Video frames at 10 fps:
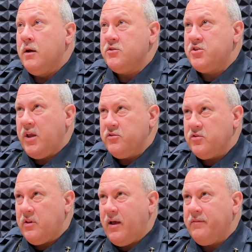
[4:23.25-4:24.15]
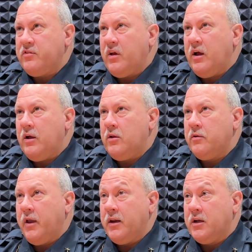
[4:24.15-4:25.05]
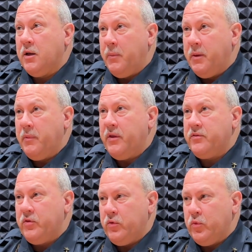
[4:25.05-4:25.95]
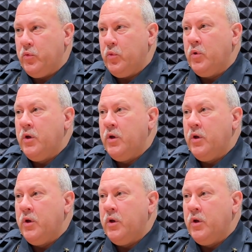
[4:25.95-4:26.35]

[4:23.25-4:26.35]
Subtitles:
a change in lifestyle and a commitment to